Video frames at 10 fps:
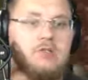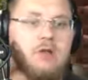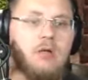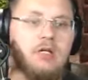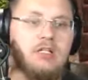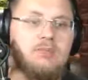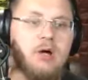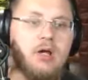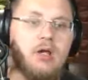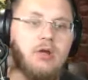he's probably gonna
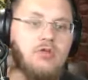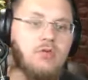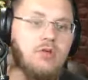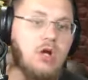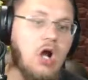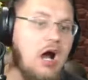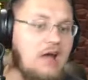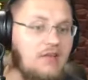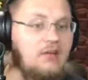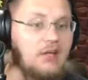spawn in is over there
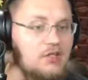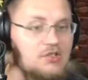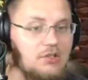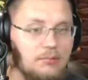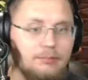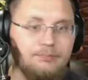on the laser.